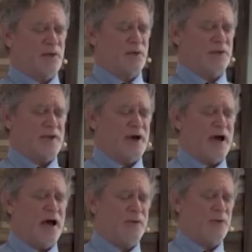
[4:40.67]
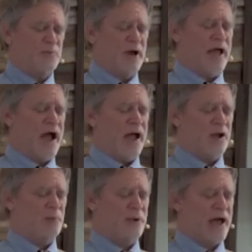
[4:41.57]
with God, with my
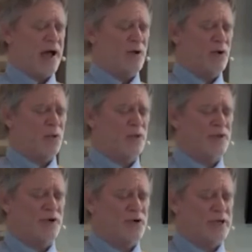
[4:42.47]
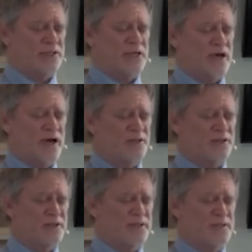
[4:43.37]
higher power, with the Christ
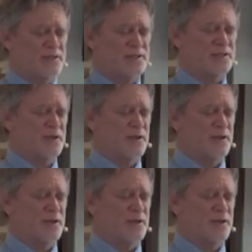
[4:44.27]
consciousness,